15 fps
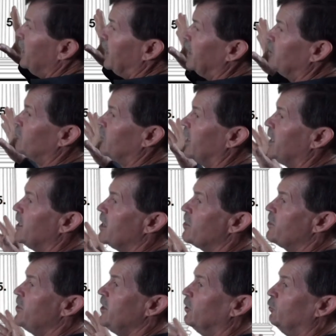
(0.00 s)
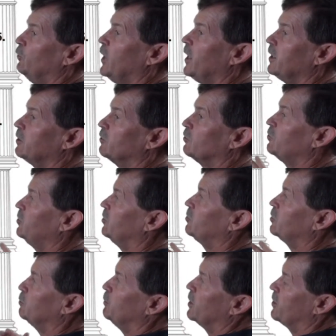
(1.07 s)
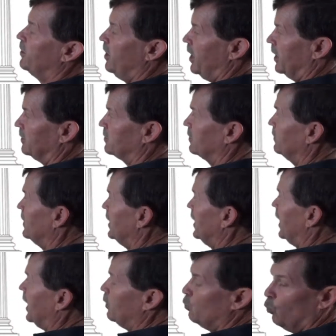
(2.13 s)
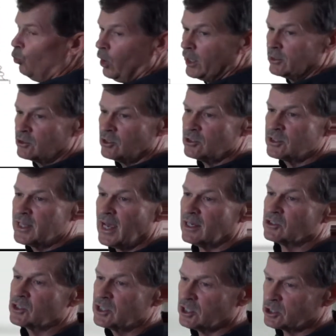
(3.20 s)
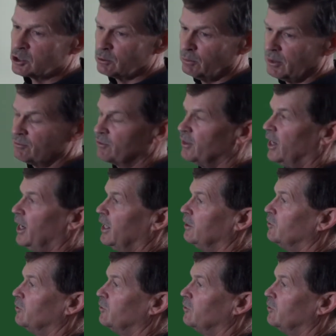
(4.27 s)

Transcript: is a theoretical system of thought. And what does that system of thought